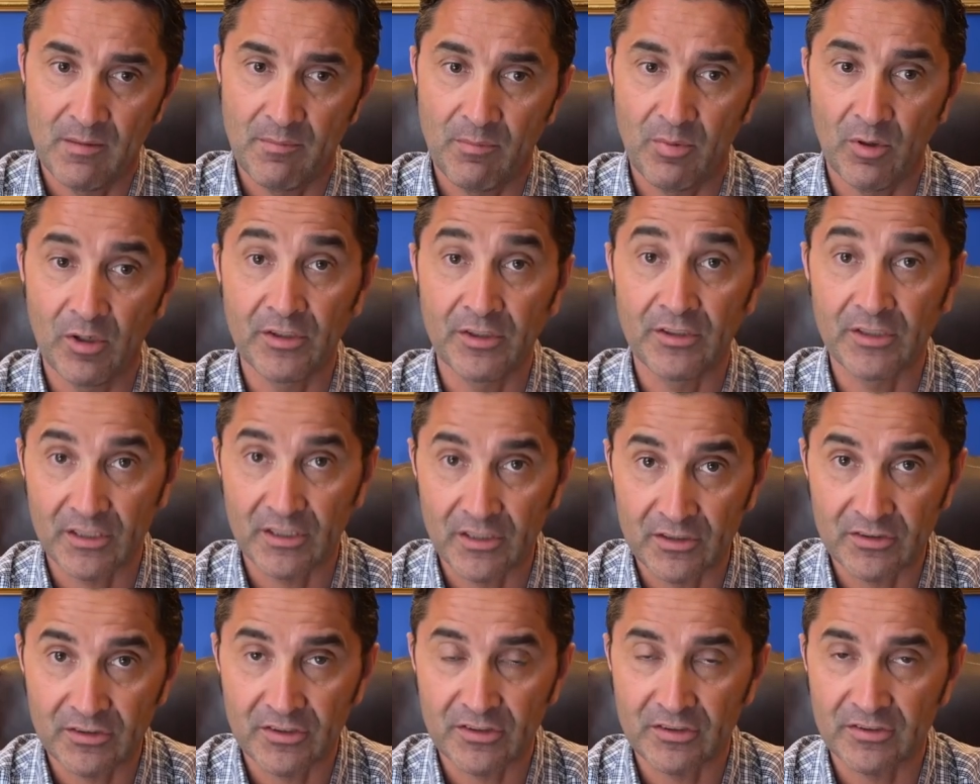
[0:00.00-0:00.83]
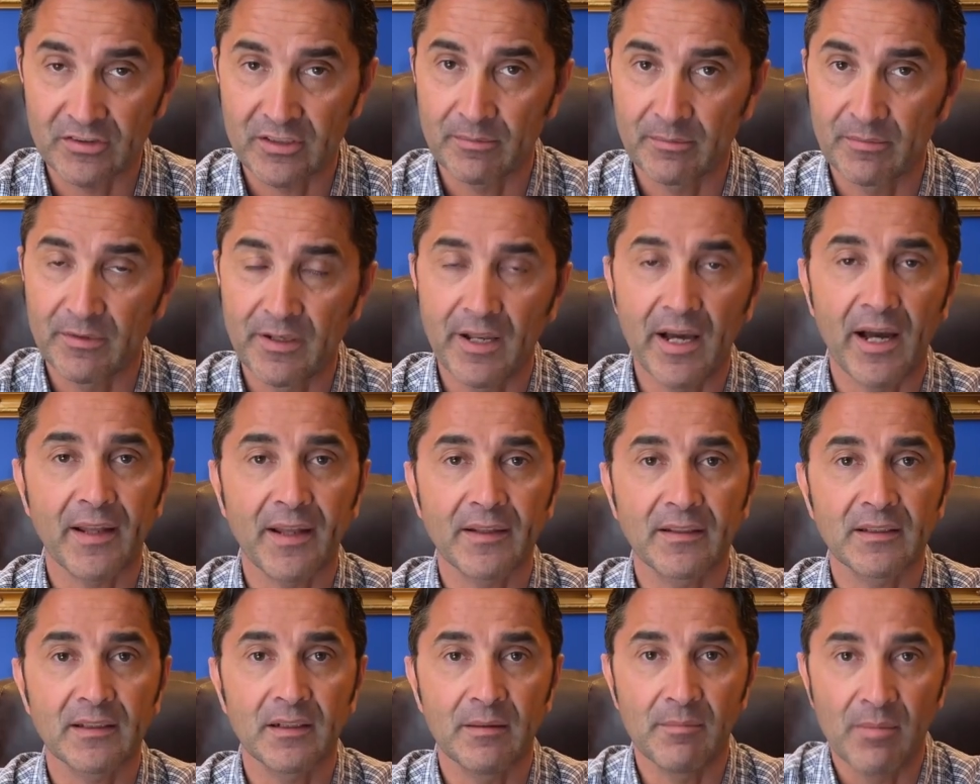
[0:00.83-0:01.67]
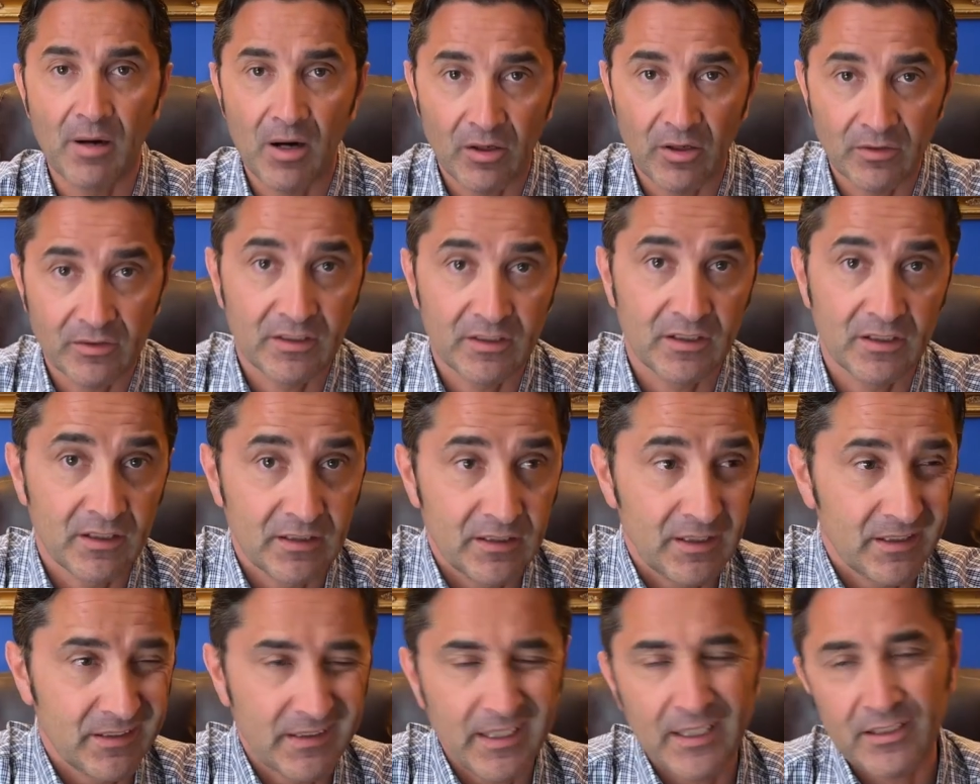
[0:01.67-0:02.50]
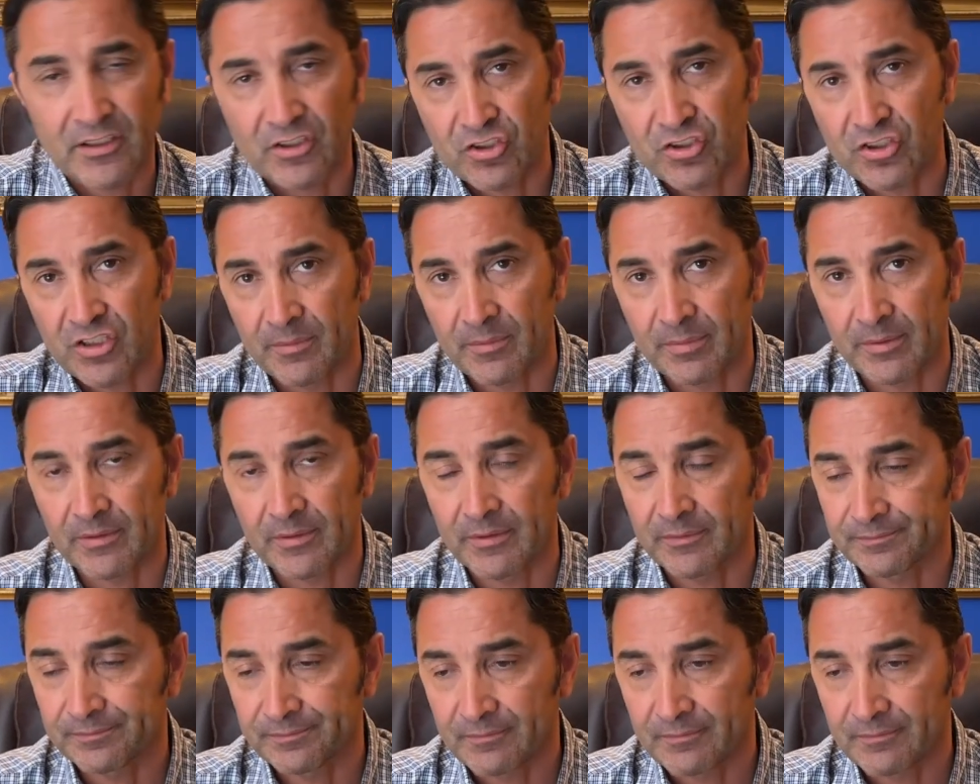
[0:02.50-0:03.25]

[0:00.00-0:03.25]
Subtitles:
political system, not about a dictatorship